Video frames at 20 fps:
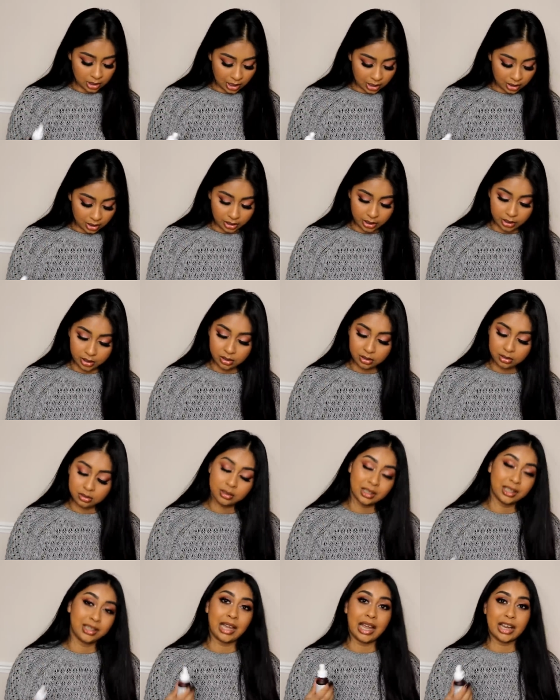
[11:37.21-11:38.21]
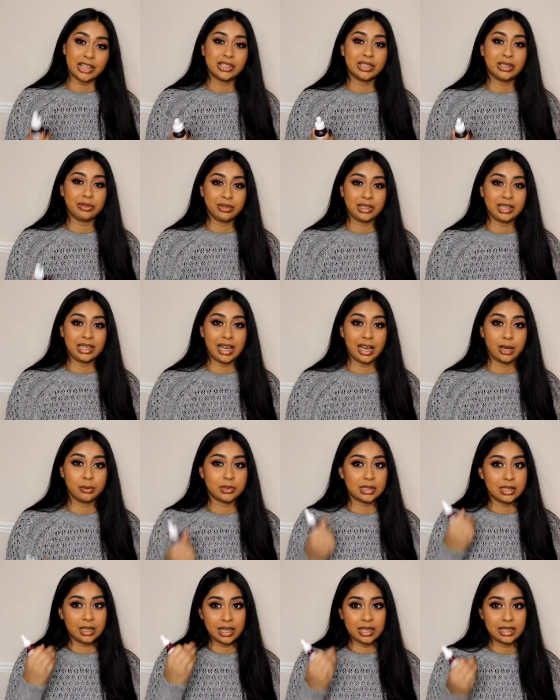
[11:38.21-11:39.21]
and I it actually really
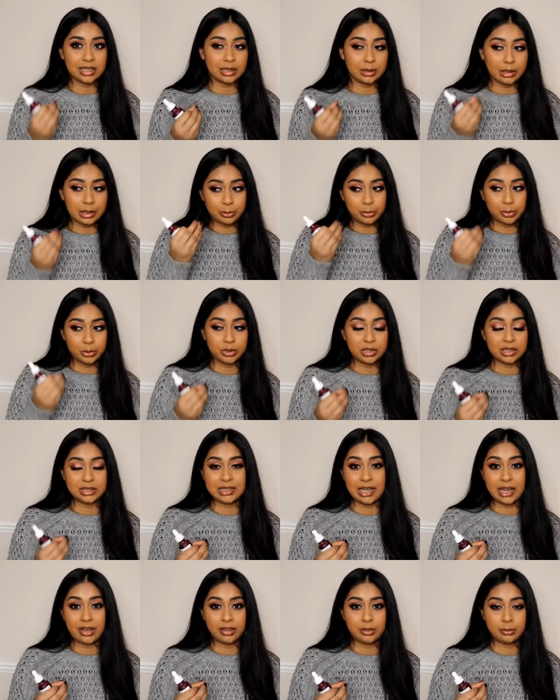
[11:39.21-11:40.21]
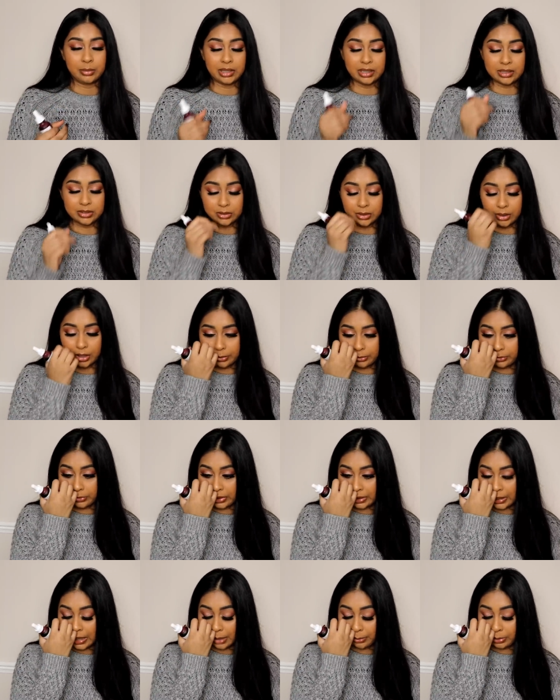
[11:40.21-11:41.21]
helped like it brought it down a bit so I'm
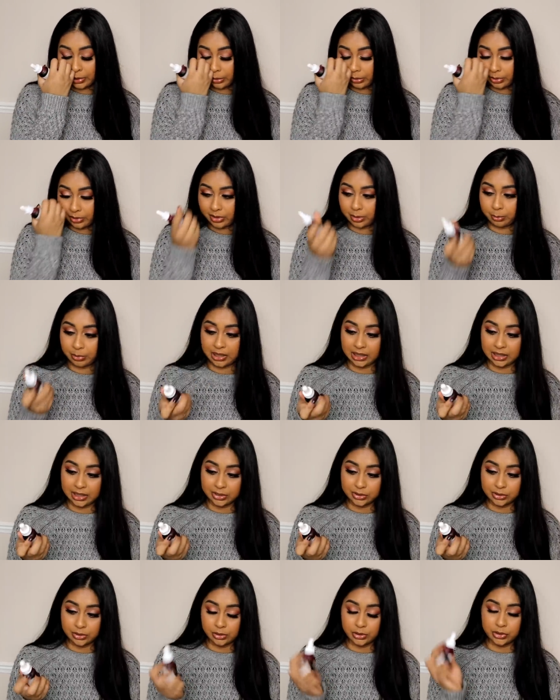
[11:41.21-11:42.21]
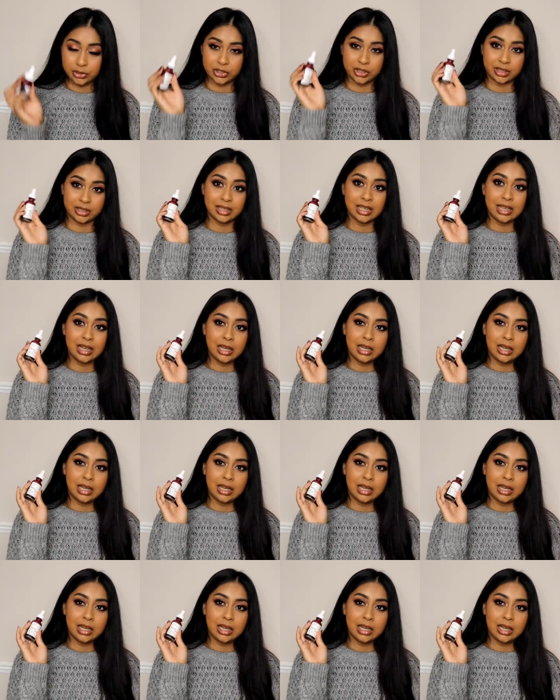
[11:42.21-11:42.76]
really happy with the peeling solution